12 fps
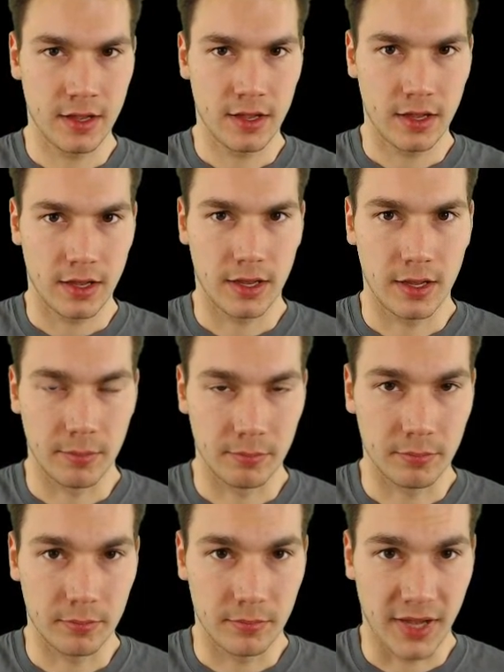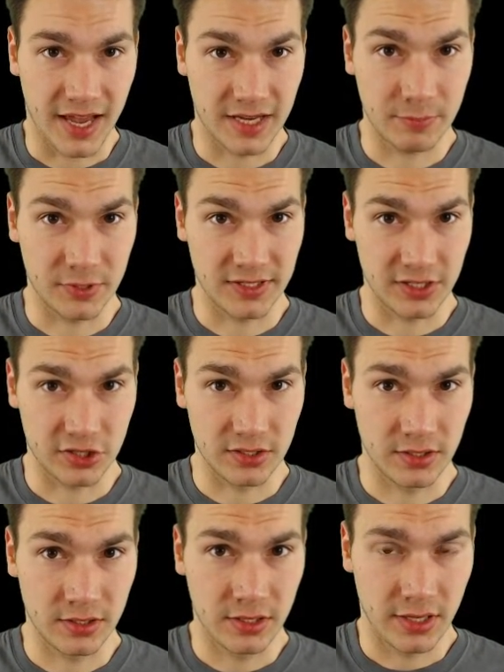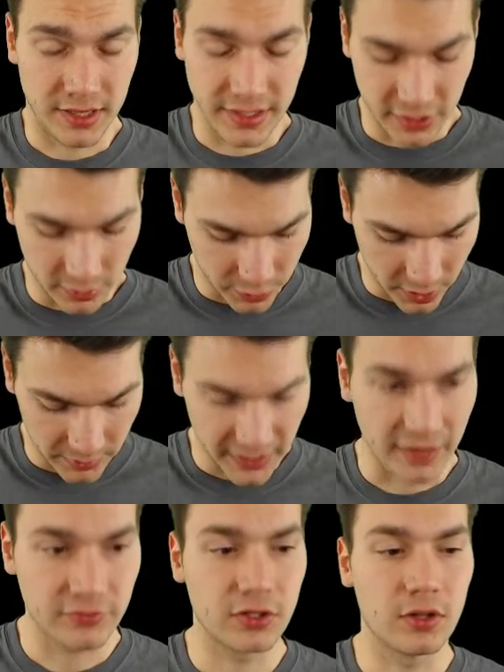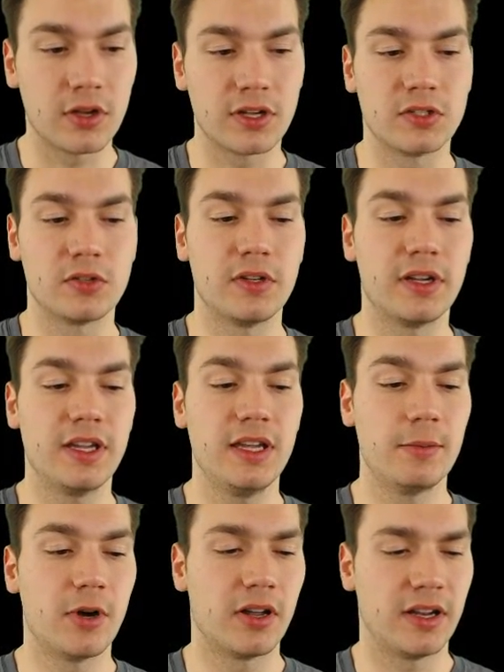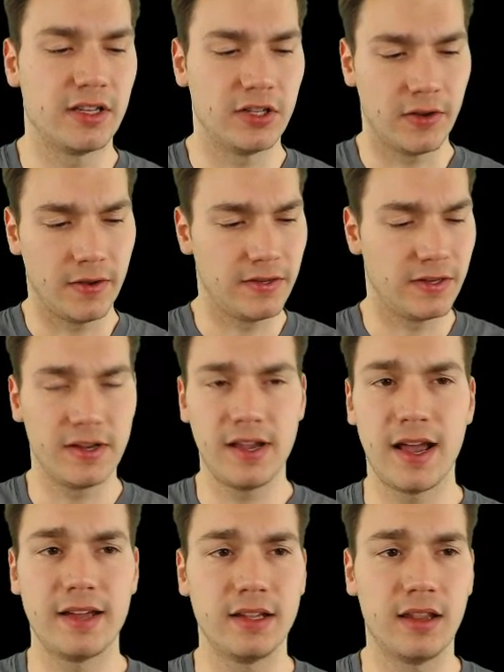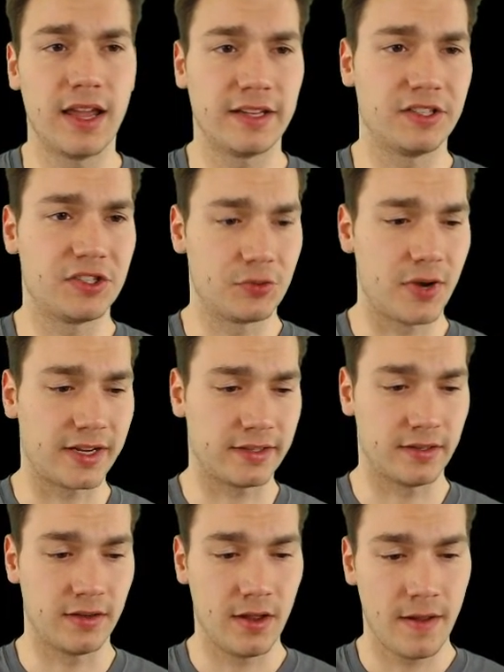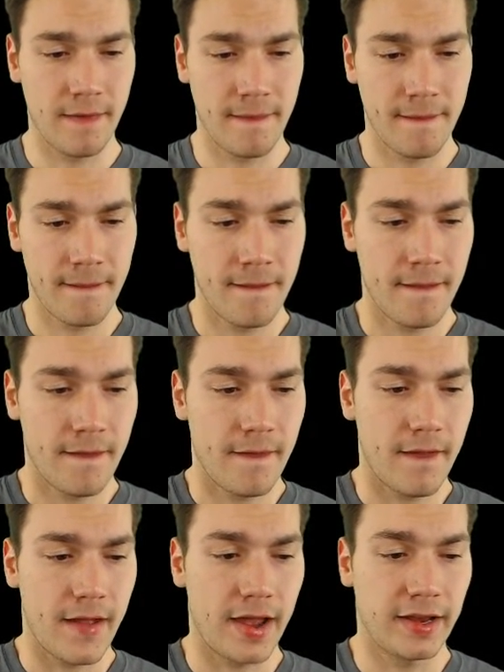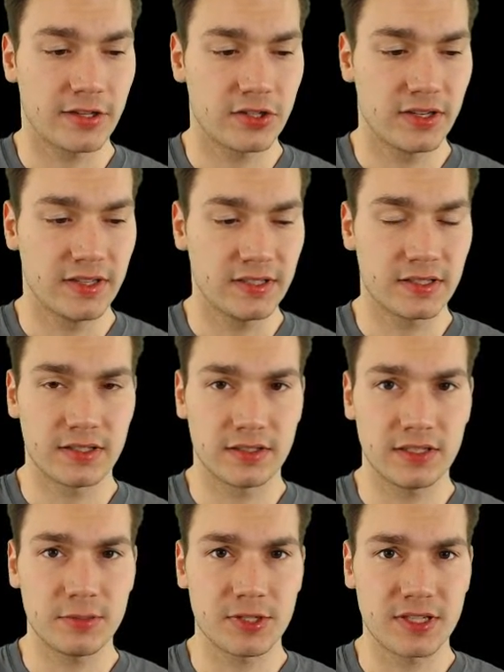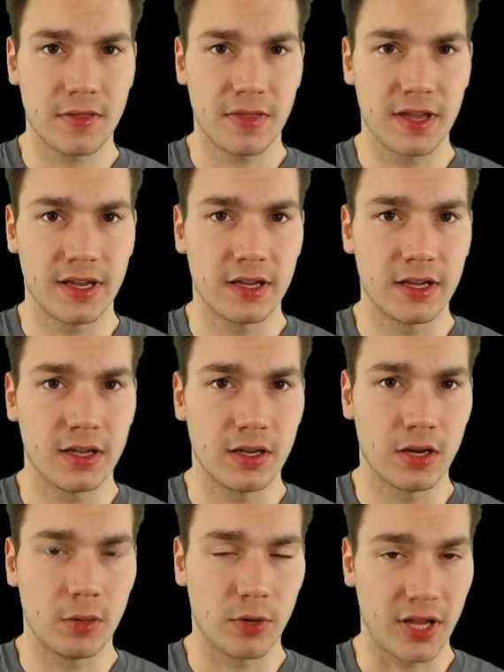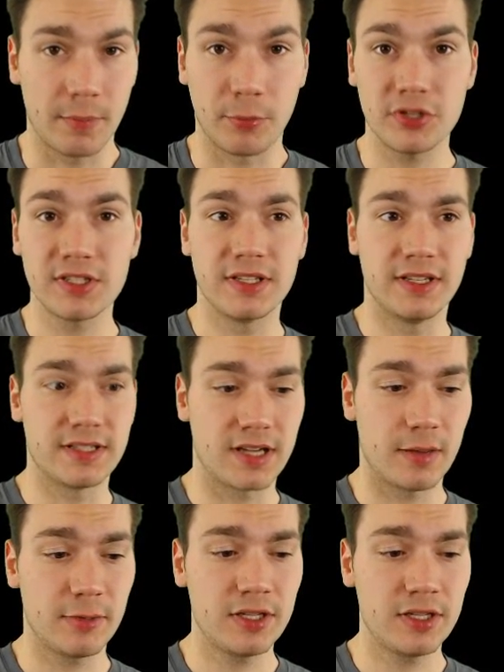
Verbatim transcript: um, hand position and then you probably have to look into your keyboard and you, you kind of like distracted. And actually this, this was something what I personally discovered